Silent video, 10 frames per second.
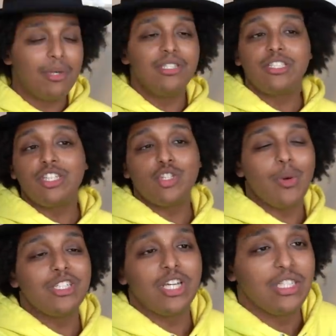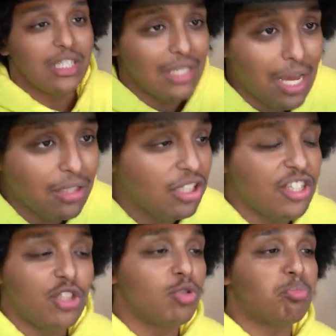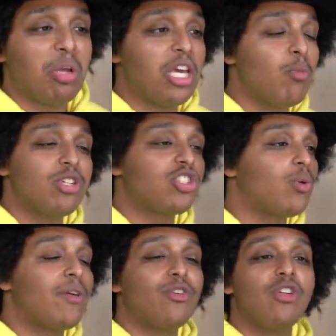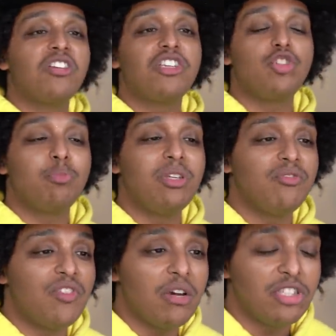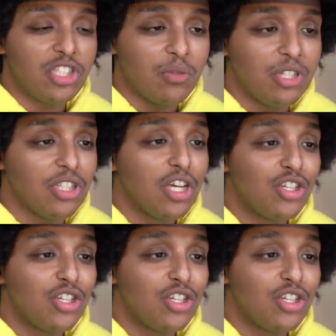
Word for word: But in this situation, it did not look like she was playing whatsoever. It looked like she was being very serious.